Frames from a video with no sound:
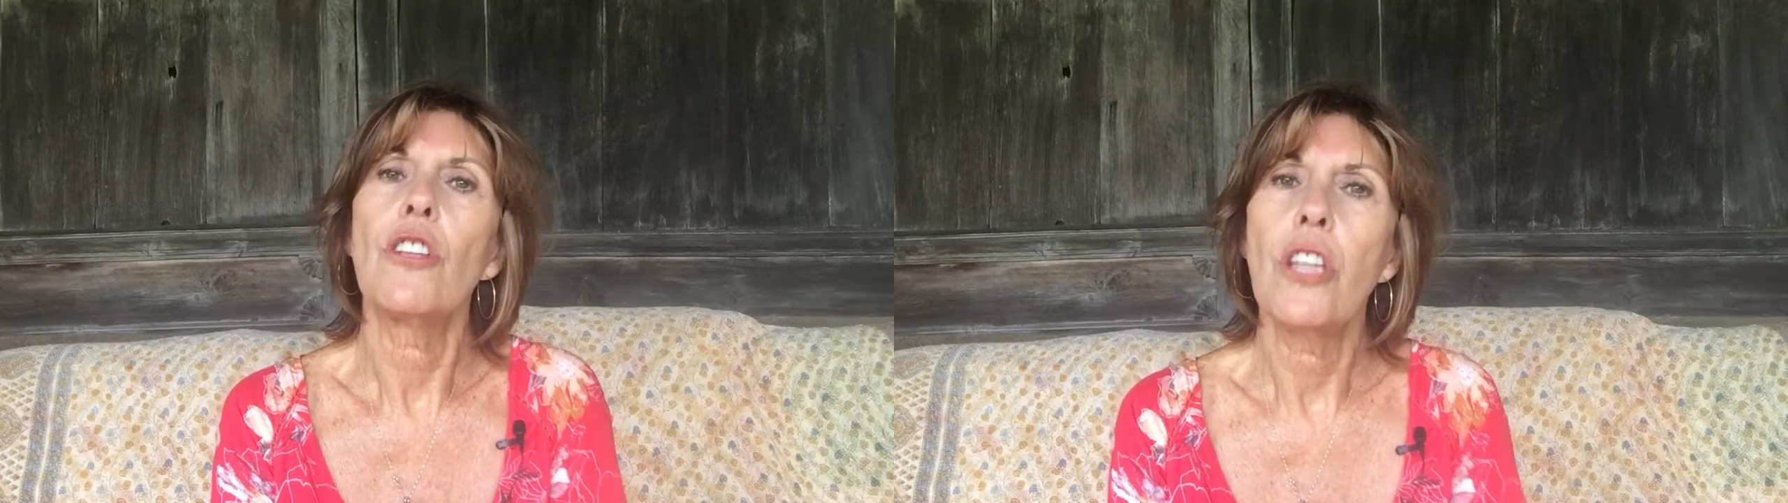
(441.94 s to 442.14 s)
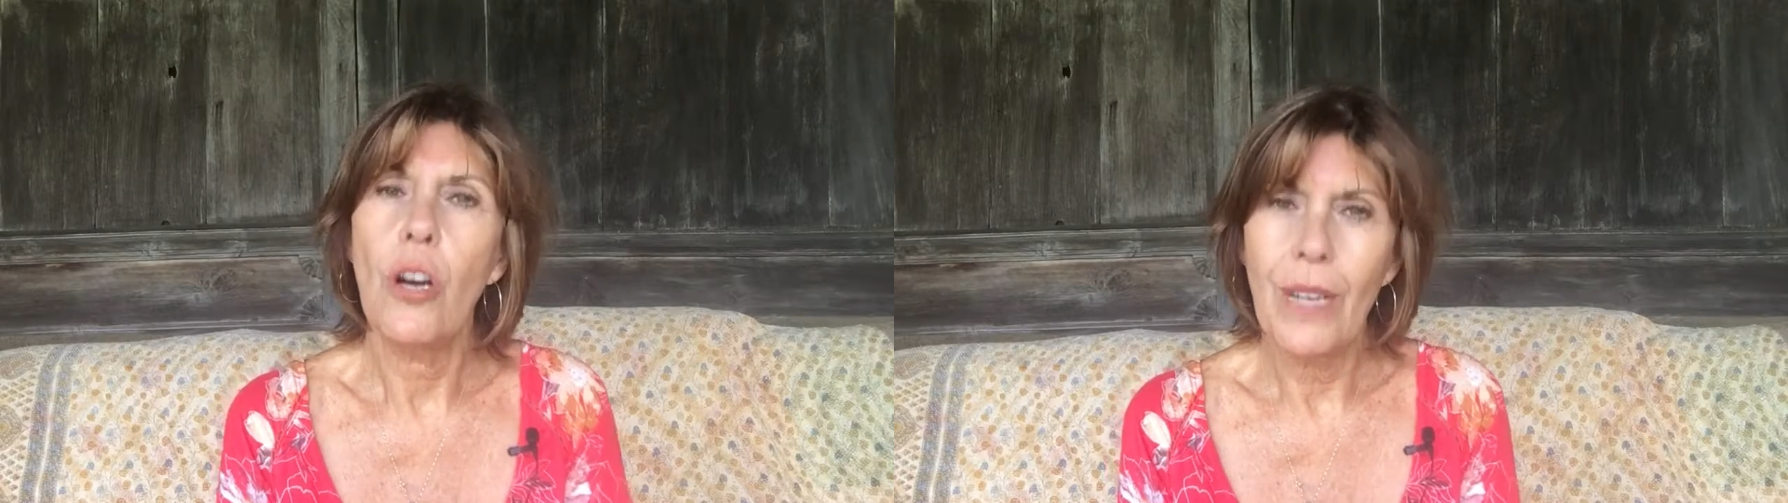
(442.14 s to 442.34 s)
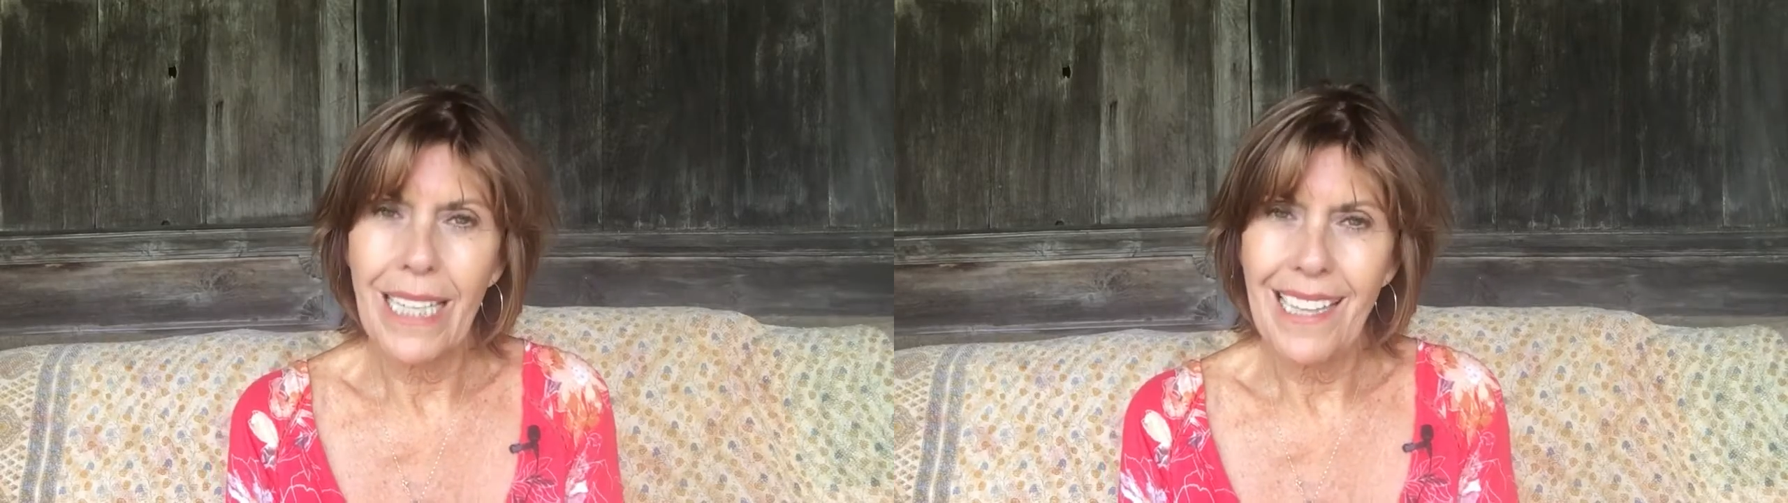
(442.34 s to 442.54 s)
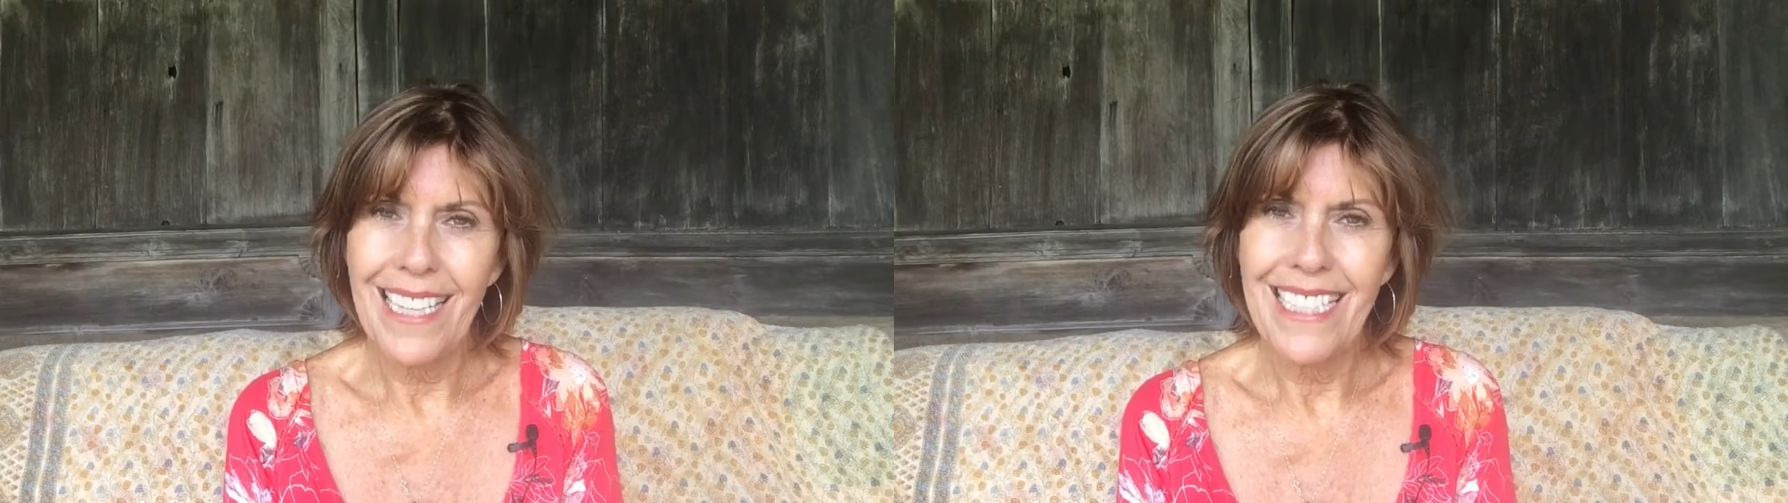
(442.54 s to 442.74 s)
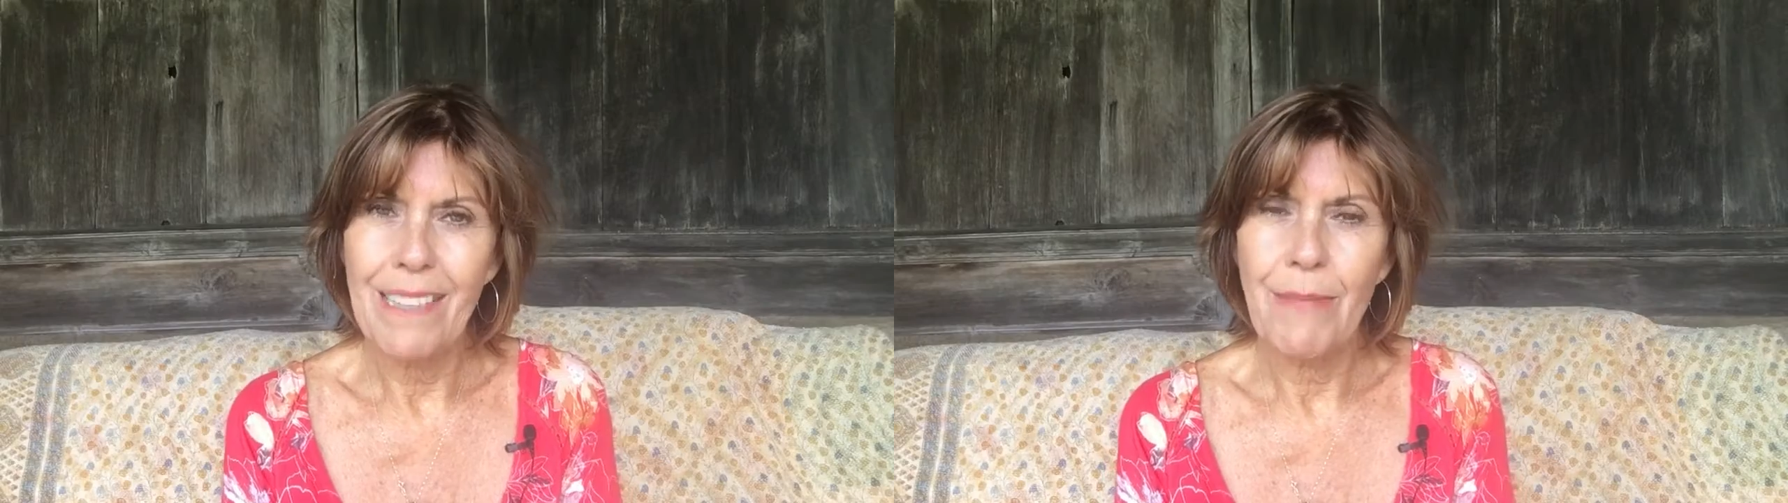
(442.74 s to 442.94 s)
are low in
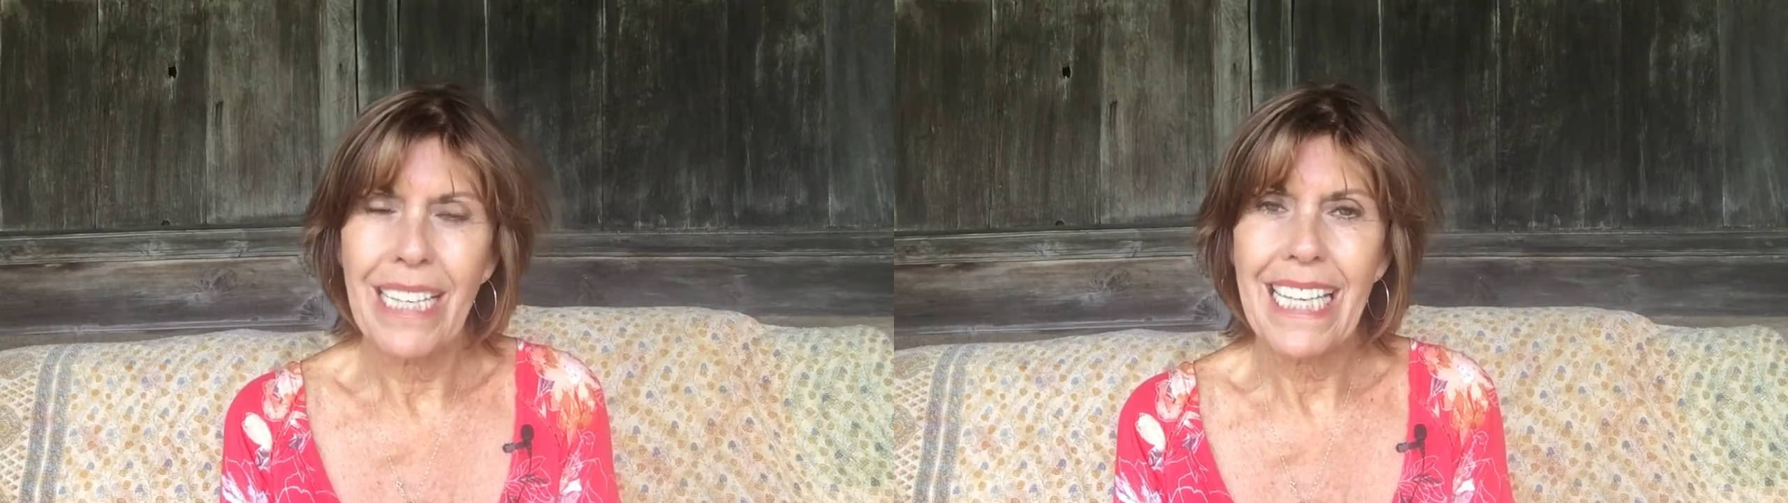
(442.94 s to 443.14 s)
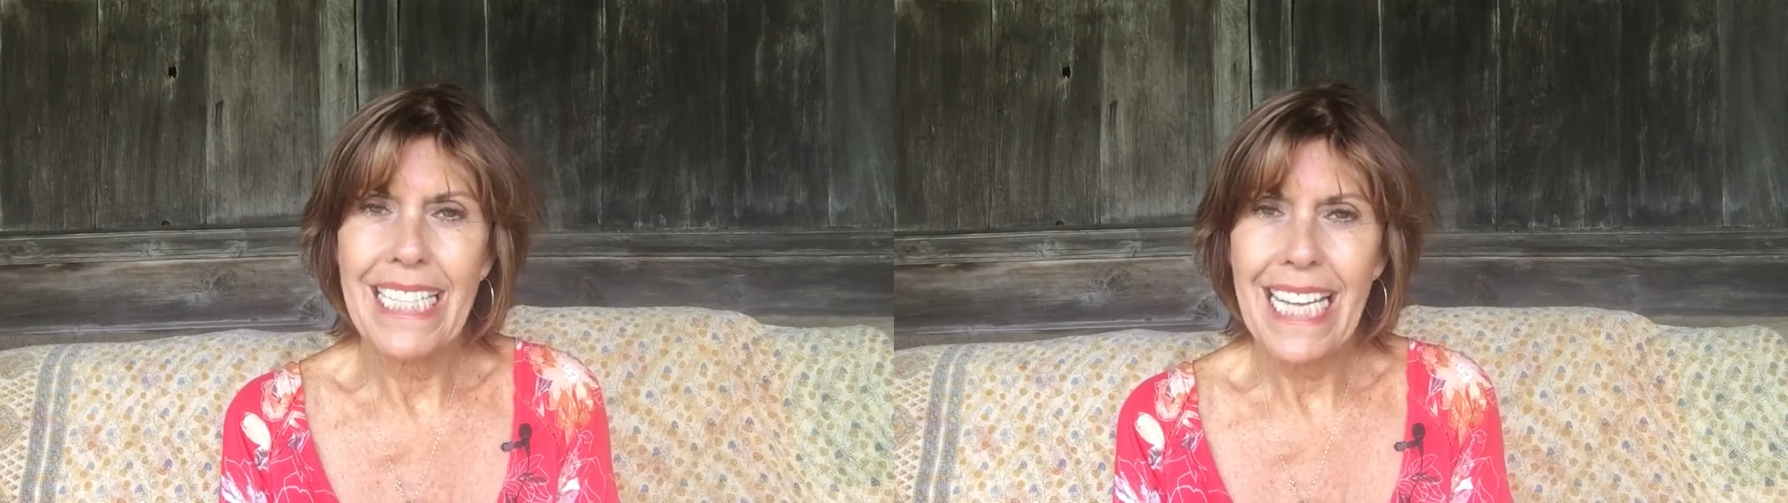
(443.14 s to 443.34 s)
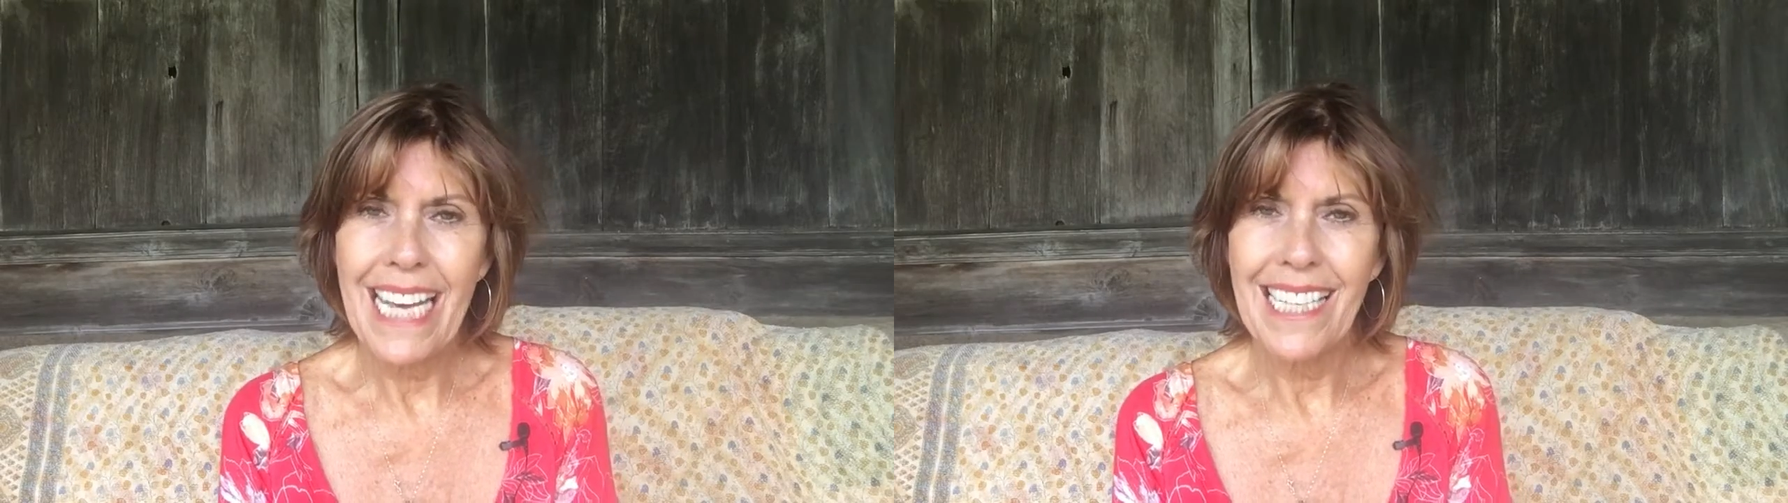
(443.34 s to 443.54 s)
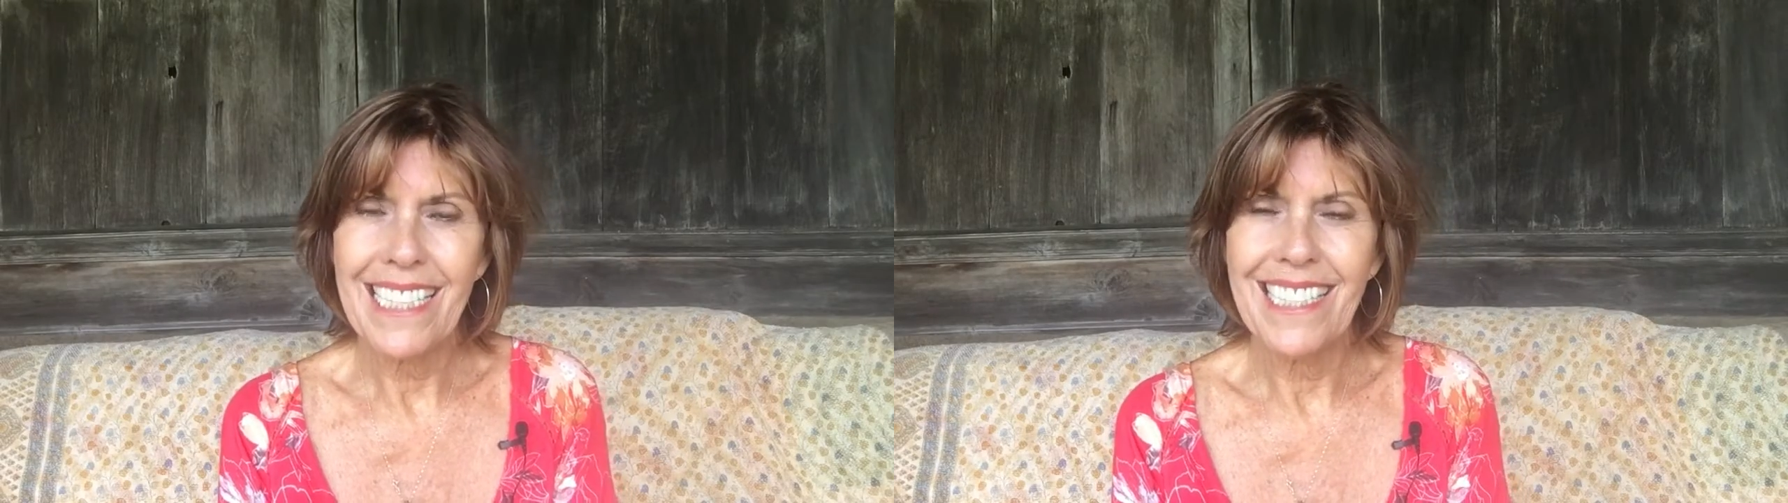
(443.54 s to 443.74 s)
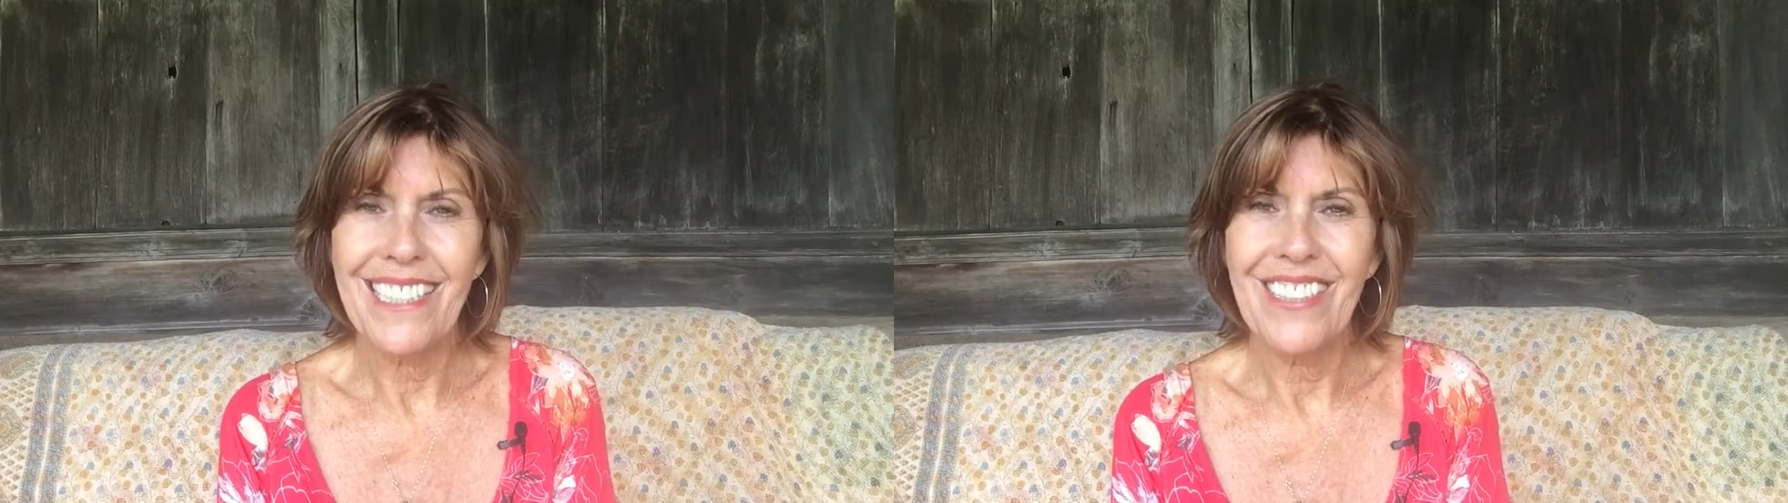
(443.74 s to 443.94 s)
glycemic index,